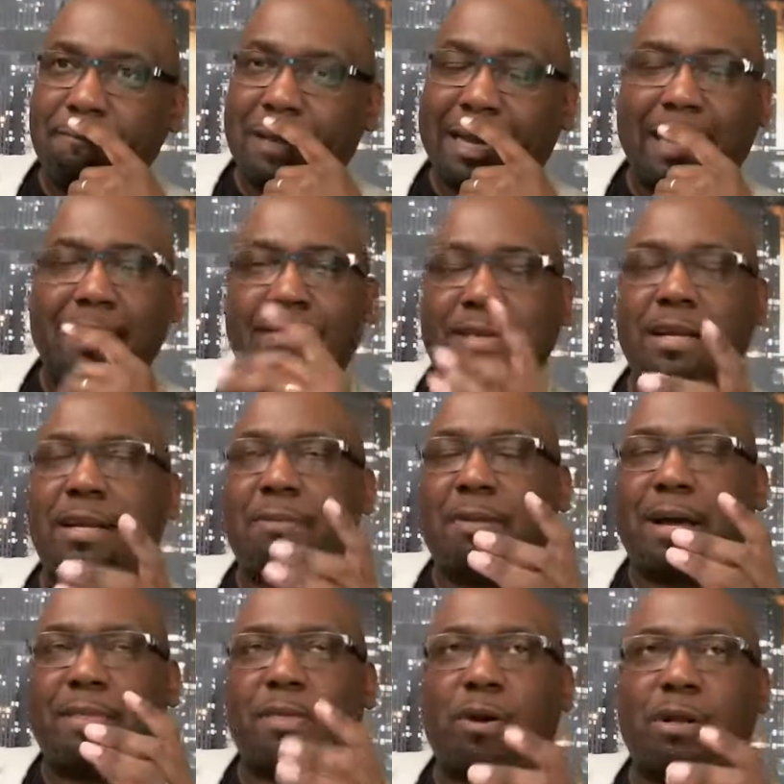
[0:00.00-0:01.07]
I
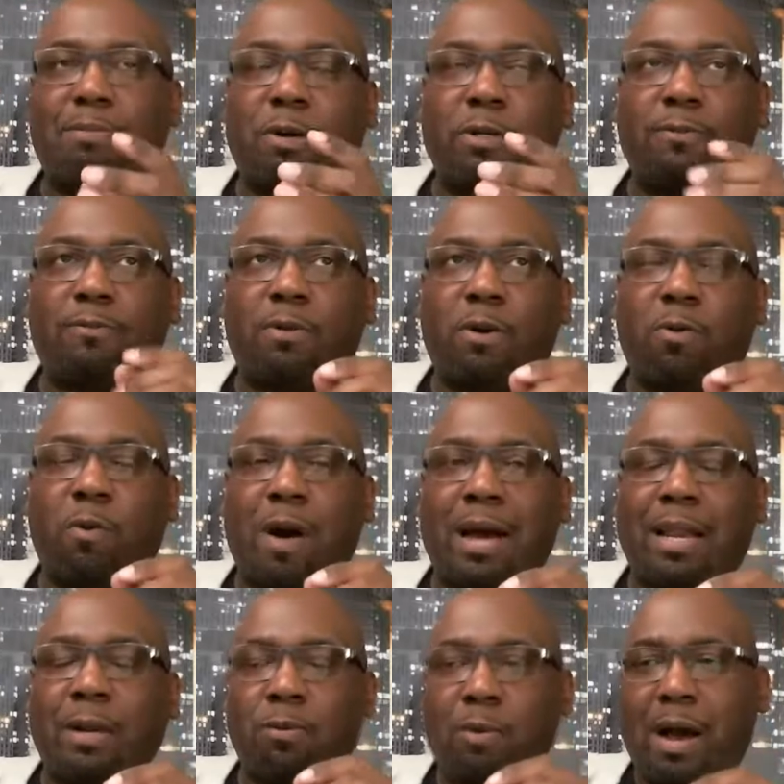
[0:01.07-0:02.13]
thought about it for a
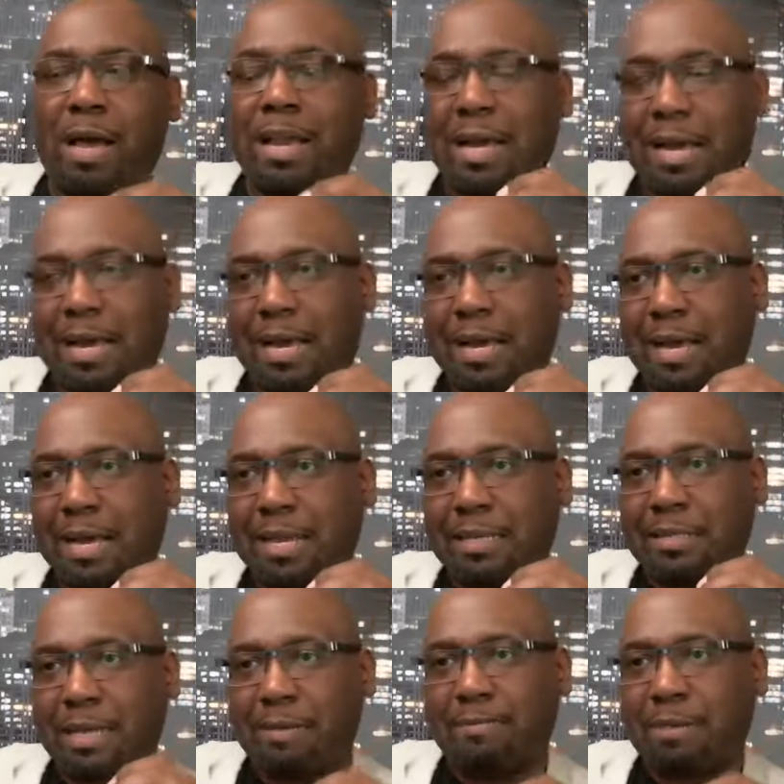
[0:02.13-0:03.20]
while, and while at the
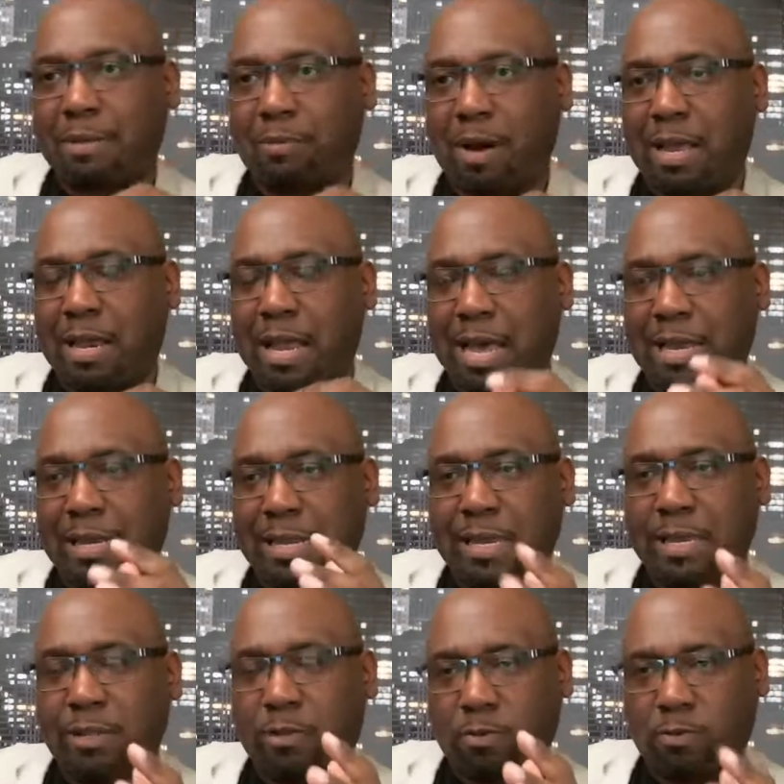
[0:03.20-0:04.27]
same time, while I
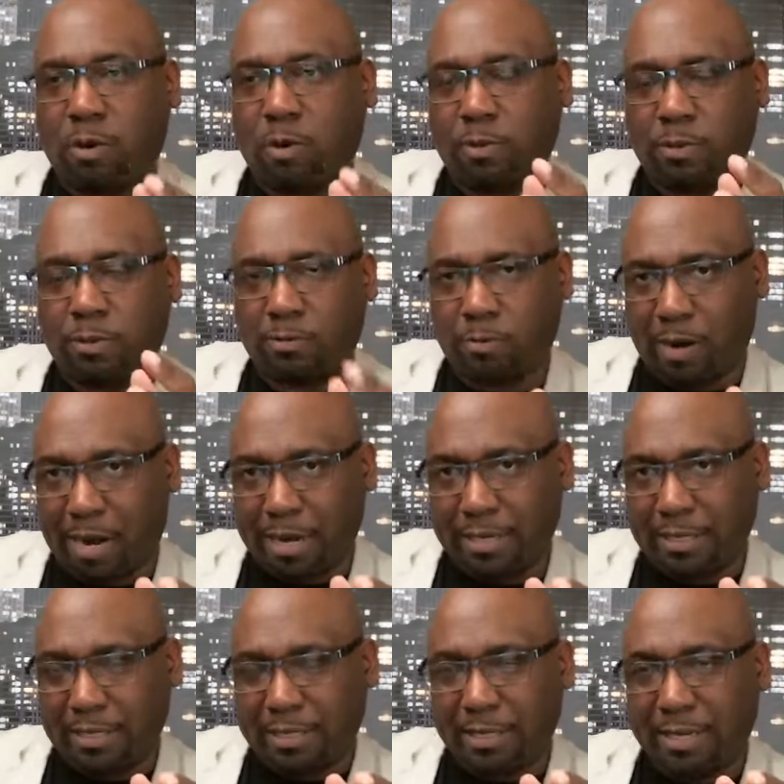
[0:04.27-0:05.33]
lean towards the
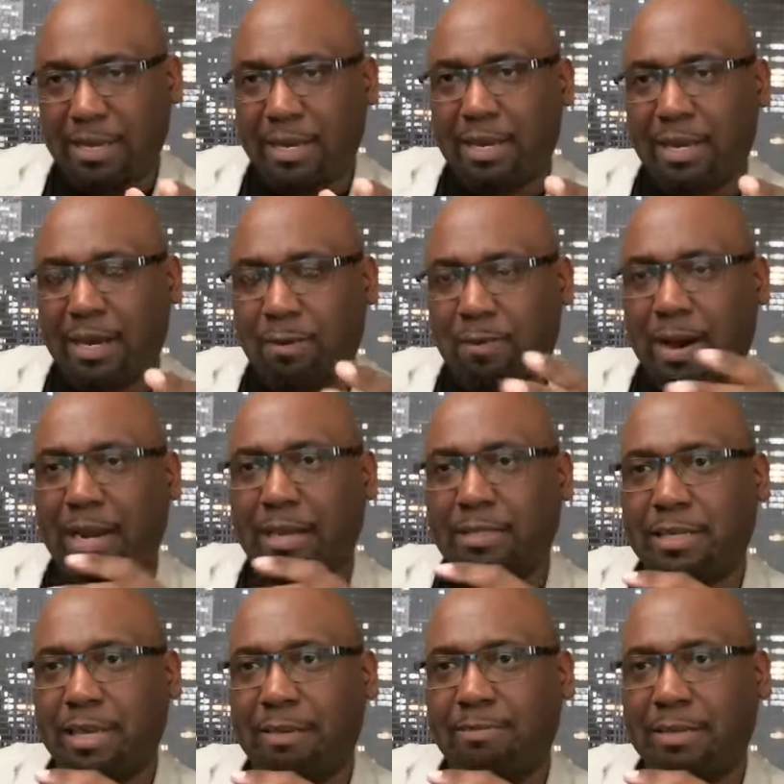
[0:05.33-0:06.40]
right, while at the
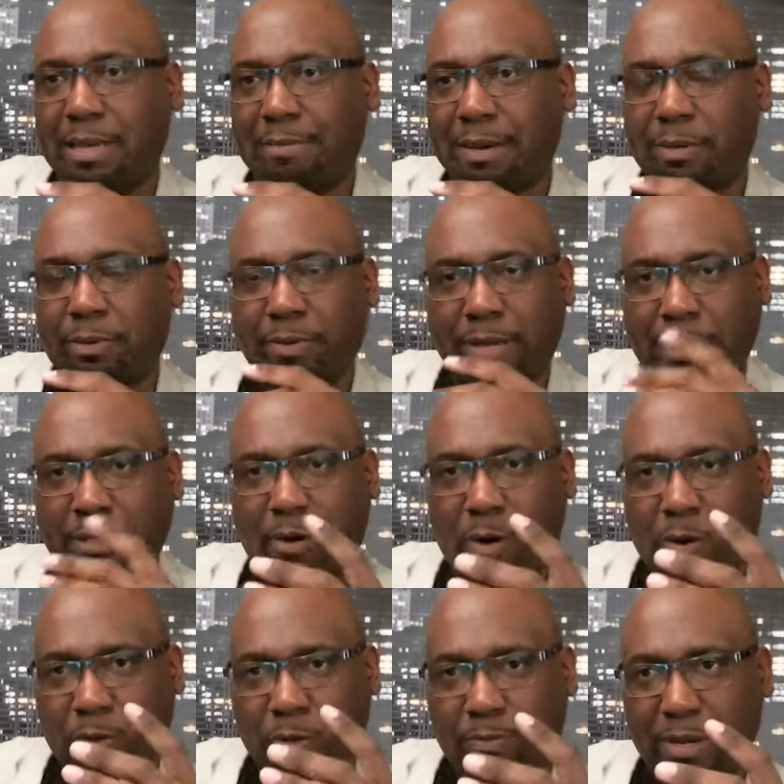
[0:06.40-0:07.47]
same time I don't get
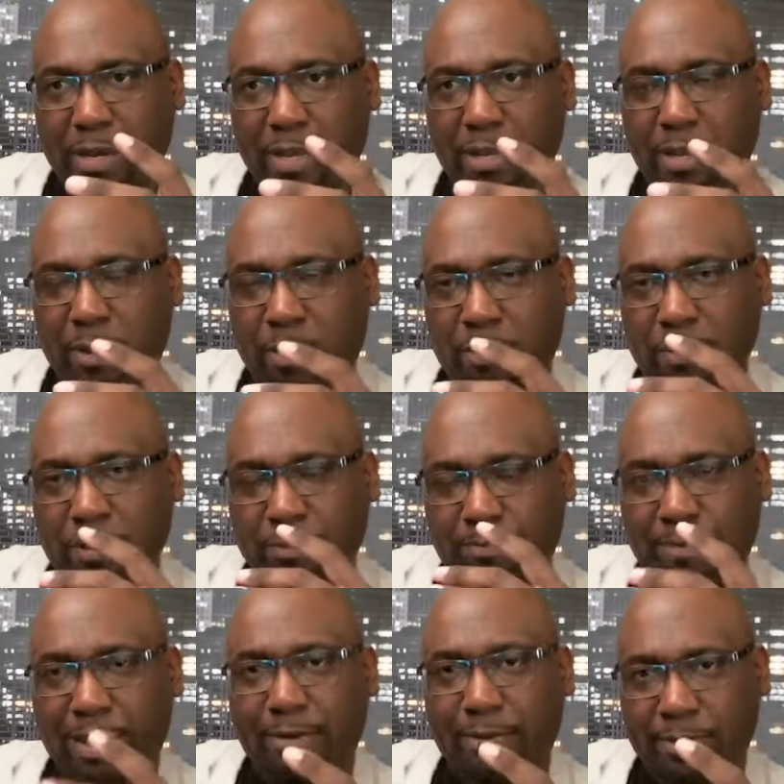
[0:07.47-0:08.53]
caught up in all the
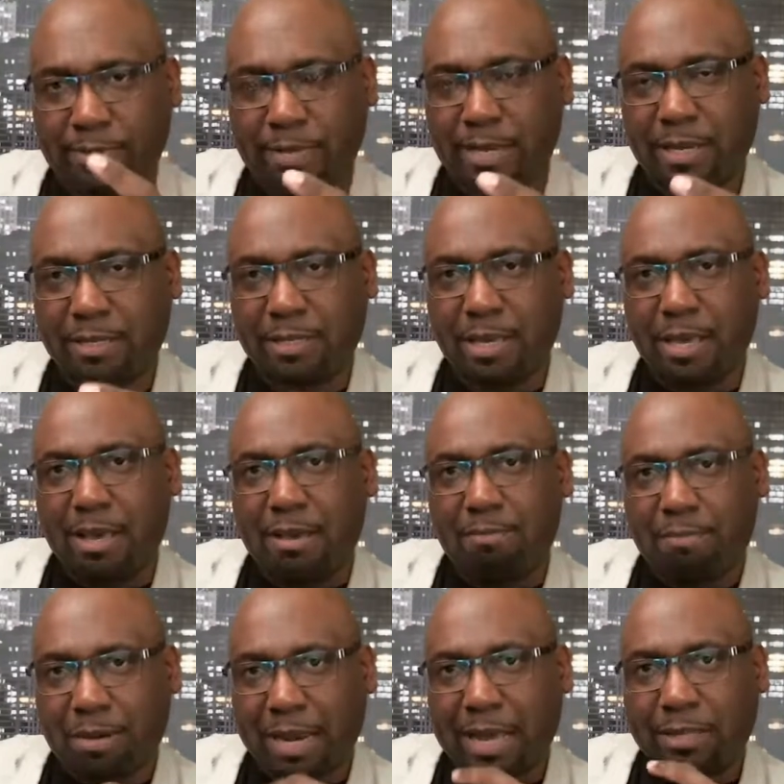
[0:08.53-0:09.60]
various things,
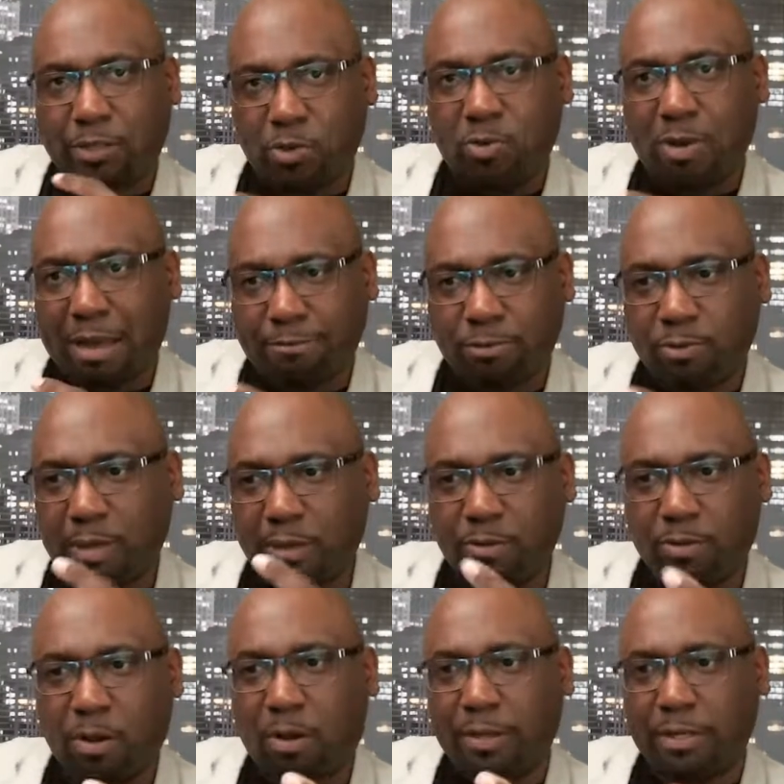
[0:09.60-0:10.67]
but I do have to
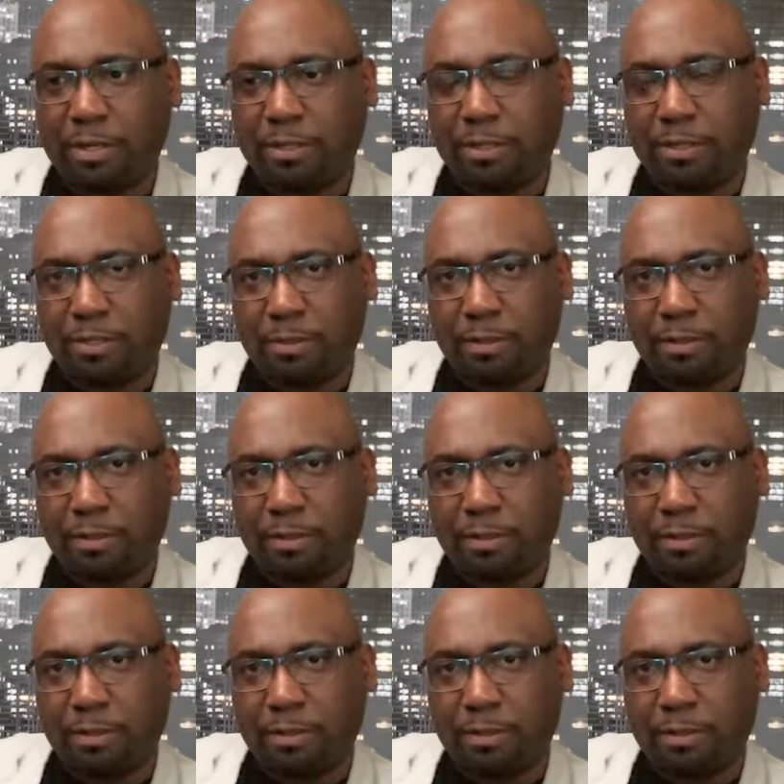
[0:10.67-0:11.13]
acknowledge